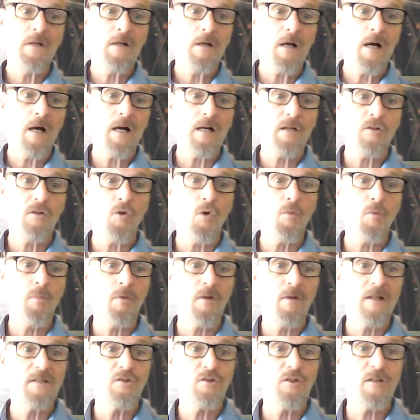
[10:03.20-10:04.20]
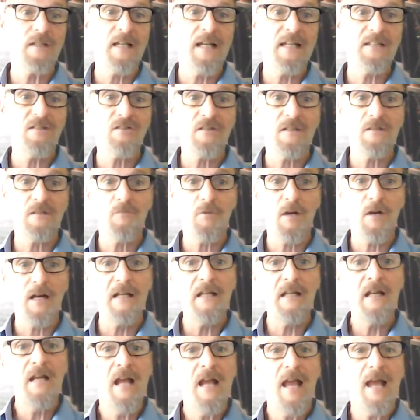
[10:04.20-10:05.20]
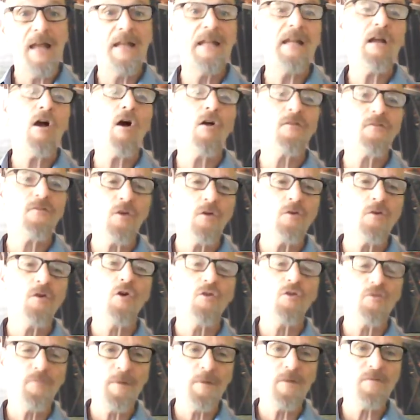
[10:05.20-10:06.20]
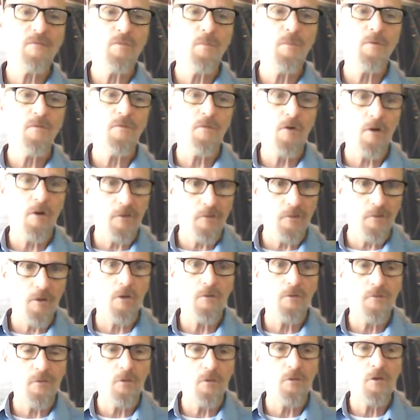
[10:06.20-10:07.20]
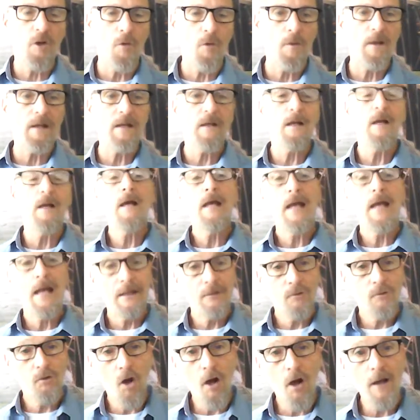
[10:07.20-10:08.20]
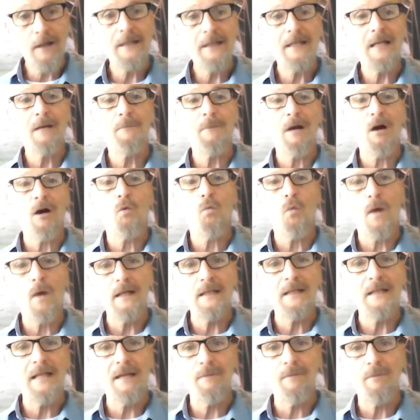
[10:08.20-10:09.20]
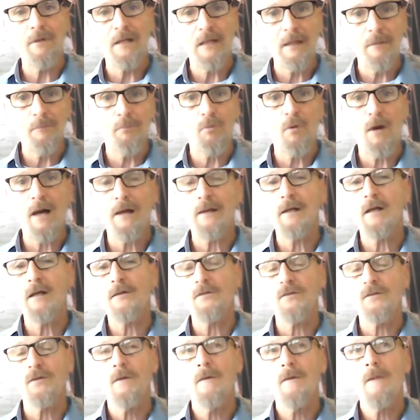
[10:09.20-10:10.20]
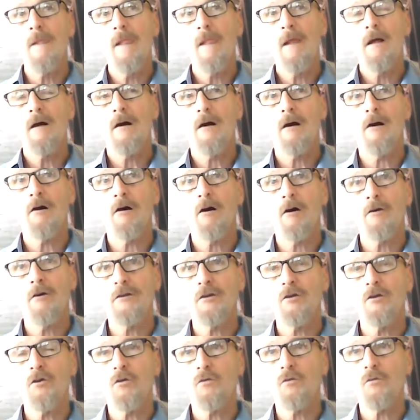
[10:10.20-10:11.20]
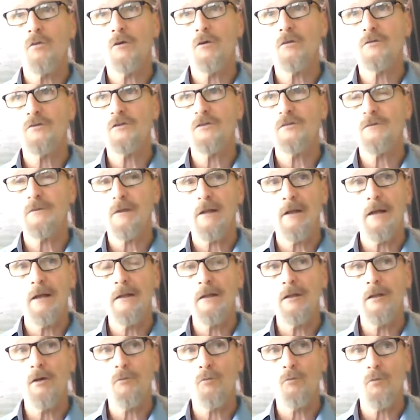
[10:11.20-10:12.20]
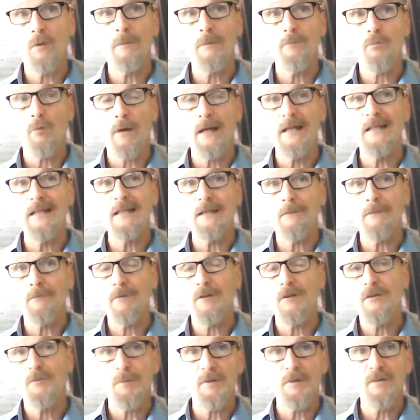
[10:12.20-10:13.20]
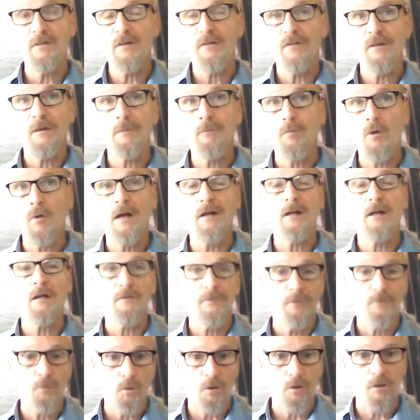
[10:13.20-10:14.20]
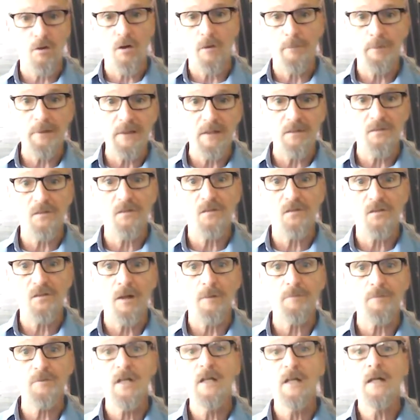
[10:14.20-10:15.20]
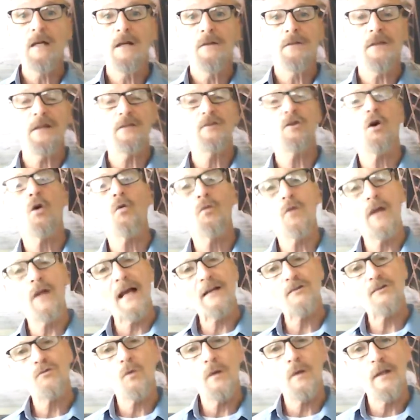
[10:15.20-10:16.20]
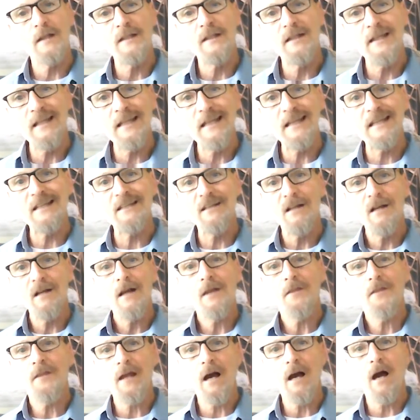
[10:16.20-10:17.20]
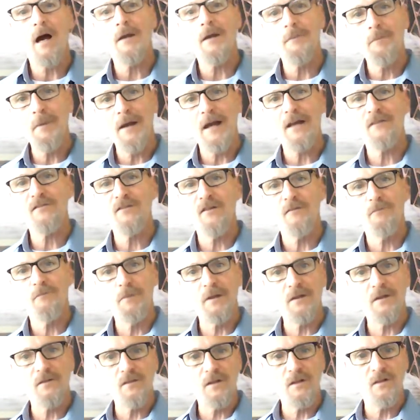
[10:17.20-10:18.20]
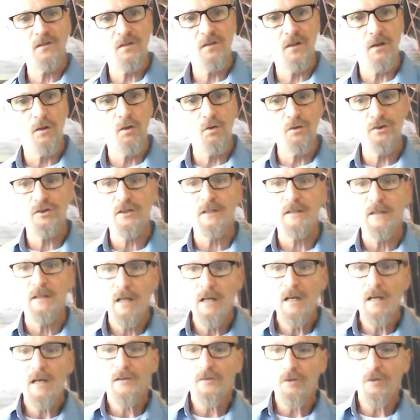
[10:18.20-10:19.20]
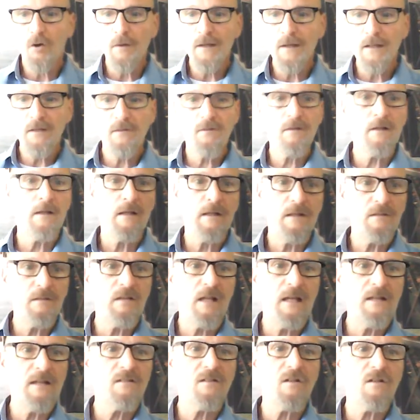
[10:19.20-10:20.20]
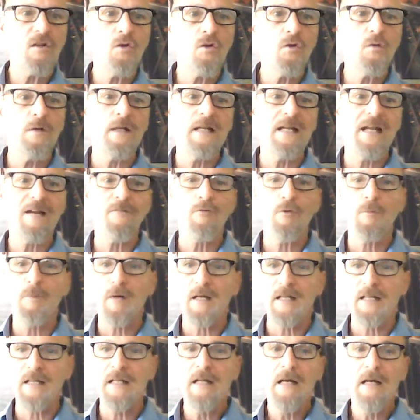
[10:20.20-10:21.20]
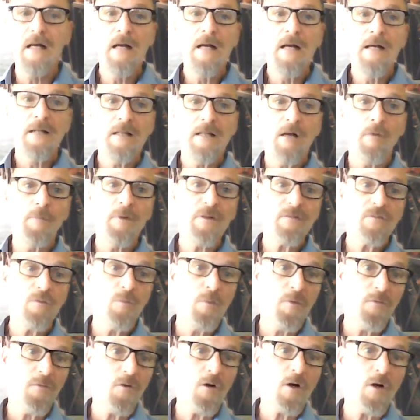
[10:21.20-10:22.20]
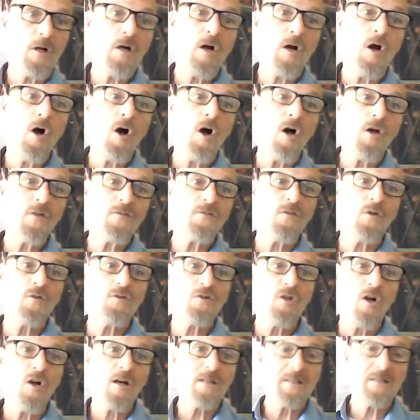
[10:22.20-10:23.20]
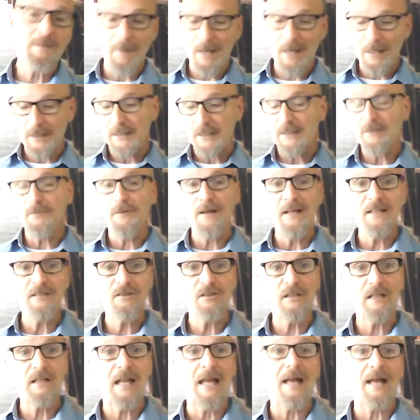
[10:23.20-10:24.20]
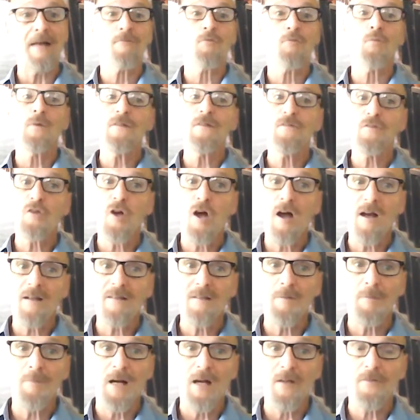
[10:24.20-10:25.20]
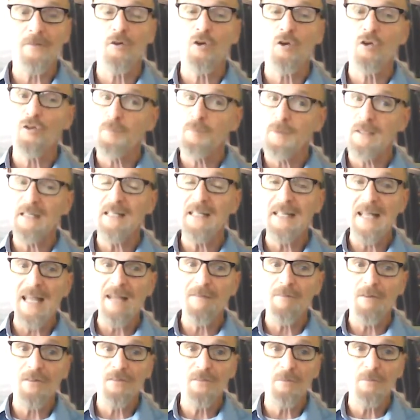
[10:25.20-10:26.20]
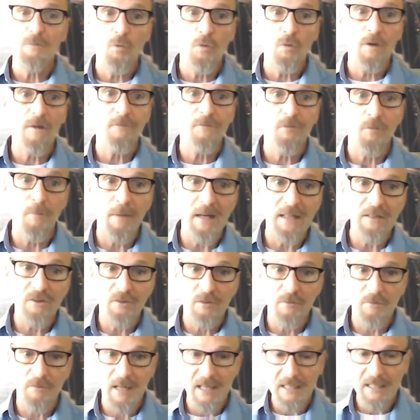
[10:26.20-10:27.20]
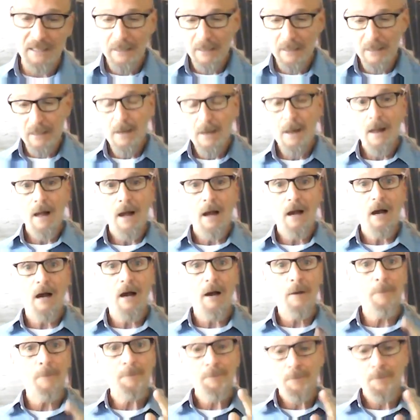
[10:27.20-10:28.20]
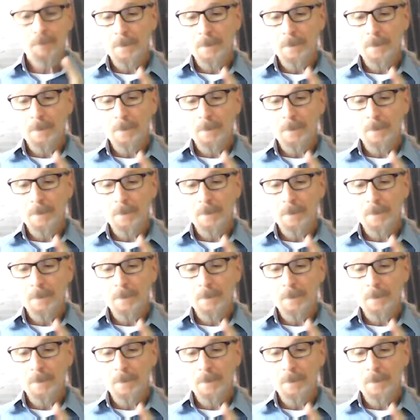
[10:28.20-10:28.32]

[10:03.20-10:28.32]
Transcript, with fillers: uh, global education, right? And he also knows, Mr. Mufareh is also knowing and talking about white labeling products uh, or, you know, or just, you know, rebranding specific products for companies and such that don't actually need the on passive business solution. So he's, he's, he's including everybody. Now, Mr. Mufareh also talked about innovation labs. We've talked about those, but he gave us some more information, right? Um,